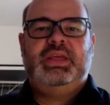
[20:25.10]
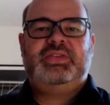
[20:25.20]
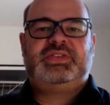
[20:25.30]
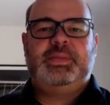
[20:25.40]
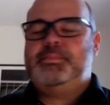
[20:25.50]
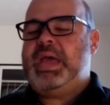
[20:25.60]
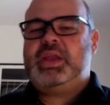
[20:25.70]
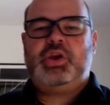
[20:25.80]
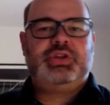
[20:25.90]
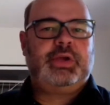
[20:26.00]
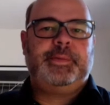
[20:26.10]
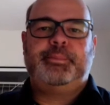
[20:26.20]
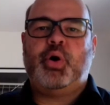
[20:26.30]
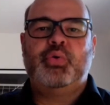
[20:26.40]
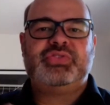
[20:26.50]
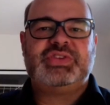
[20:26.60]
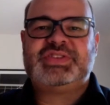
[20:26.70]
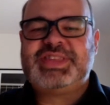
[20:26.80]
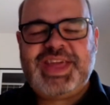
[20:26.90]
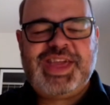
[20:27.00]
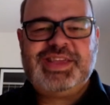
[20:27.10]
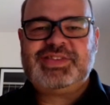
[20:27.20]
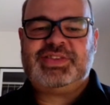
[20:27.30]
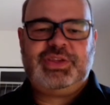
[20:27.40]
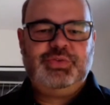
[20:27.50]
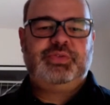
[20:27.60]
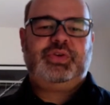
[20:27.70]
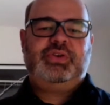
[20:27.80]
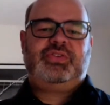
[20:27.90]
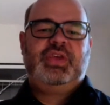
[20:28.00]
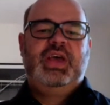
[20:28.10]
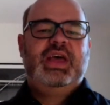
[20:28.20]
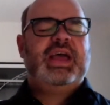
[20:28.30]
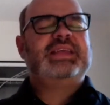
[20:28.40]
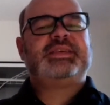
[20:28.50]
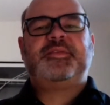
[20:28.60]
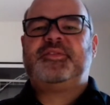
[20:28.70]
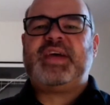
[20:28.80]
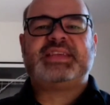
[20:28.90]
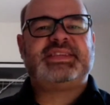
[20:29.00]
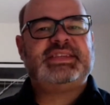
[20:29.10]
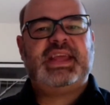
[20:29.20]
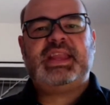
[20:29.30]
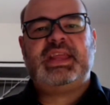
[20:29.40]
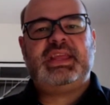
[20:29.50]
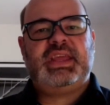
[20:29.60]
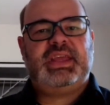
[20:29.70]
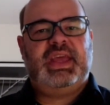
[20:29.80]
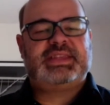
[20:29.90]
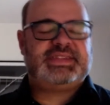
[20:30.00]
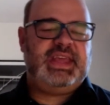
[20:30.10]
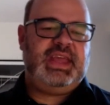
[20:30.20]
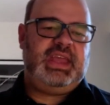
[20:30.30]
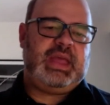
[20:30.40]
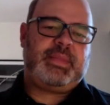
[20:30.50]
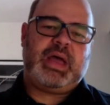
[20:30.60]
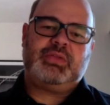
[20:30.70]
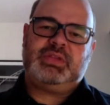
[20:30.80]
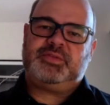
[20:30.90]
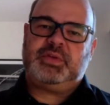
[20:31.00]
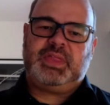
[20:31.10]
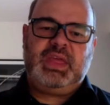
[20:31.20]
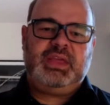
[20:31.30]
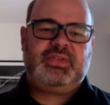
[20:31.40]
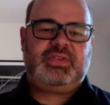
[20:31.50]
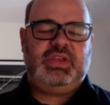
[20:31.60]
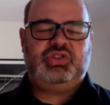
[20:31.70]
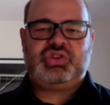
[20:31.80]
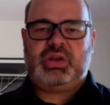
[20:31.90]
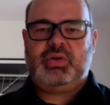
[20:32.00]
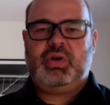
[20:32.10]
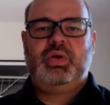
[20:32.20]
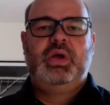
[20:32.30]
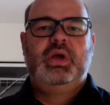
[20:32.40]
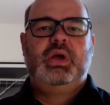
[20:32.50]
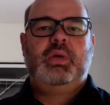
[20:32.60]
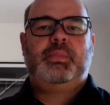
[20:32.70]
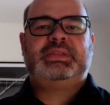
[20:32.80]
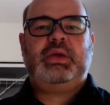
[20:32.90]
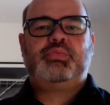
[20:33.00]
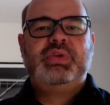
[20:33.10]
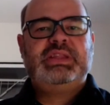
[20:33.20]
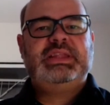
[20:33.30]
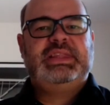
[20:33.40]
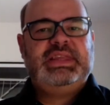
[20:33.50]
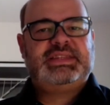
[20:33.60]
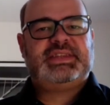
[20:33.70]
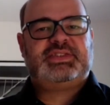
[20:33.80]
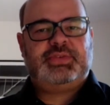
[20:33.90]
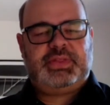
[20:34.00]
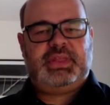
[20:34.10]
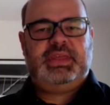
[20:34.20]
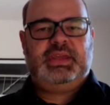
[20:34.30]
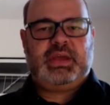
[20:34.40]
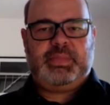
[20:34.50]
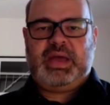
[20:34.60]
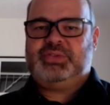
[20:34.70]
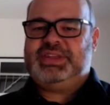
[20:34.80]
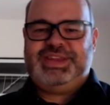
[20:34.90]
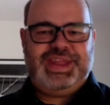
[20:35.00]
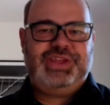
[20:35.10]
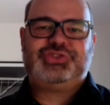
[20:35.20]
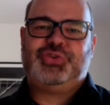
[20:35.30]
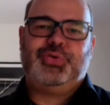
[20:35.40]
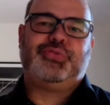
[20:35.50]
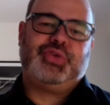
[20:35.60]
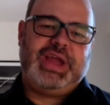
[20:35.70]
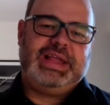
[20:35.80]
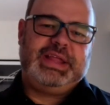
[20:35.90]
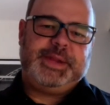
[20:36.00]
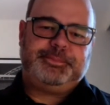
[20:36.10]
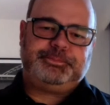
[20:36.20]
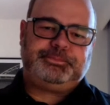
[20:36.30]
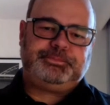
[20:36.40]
is the matter that composes things in the universe? It's a fascinating essay about different things in general, but that really leads us to think about the nature of reality.